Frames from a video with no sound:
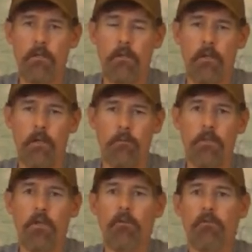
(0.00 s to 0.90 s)

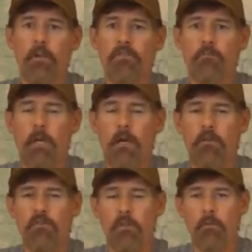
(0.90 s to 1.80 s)
Tell your friends about
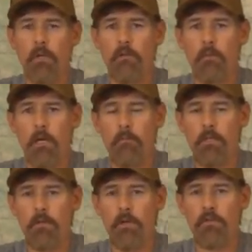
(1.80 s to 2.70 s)
us, anybody that might
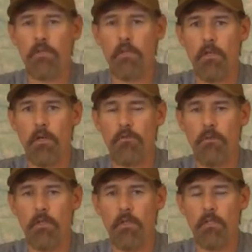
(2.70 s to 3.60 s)
be interested in
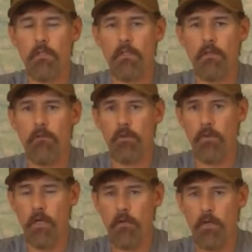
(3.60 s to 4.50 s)
archery hunting, if you're
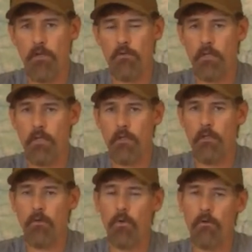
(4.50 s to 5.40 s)
not an archery
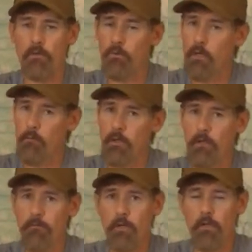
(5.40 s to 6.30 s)
hunter, or if you want to
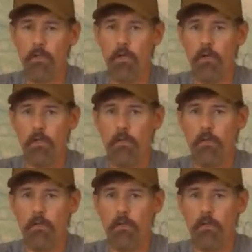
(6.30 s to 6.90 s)
bring a friend along.